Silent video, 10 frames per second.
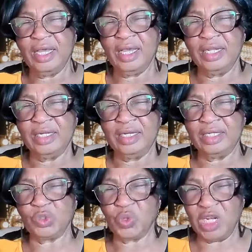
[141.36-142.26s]
and
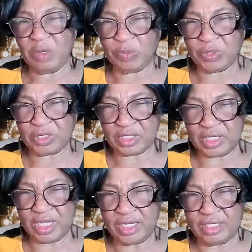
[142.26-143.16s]

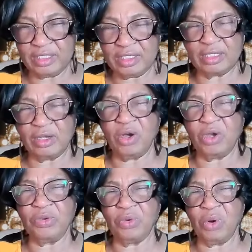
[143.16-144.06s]
20%
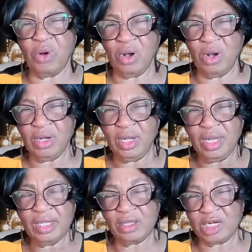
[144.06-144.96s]
on your
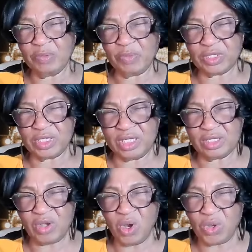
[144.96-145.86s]

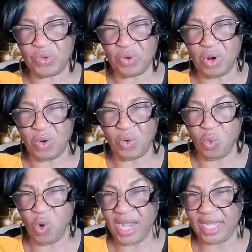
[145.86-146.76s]
30% on your
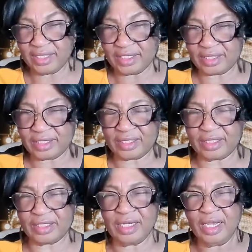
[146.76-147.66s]

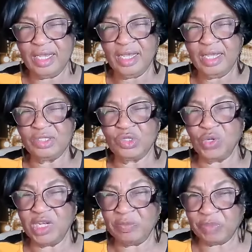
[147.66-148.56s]
wants and
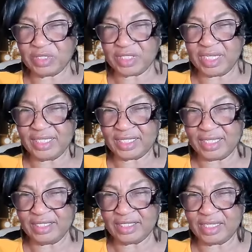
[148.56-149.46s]
20%
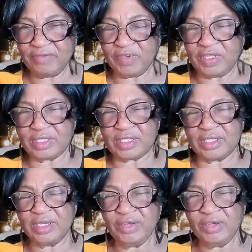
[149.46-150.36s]
in
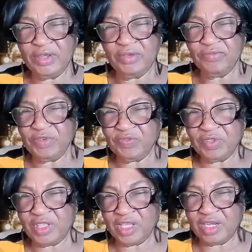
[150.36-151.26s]
savings.
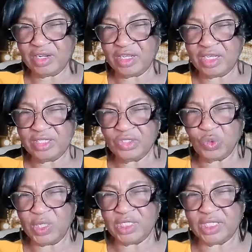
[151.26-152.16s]
50, 30,
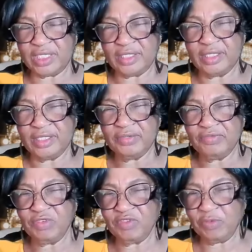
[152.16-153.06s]
20.
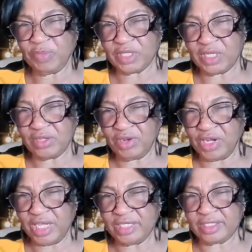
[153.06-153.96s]
50%
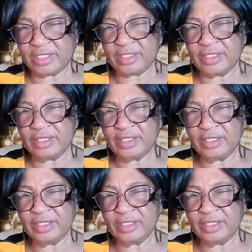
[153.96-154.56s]
on needs,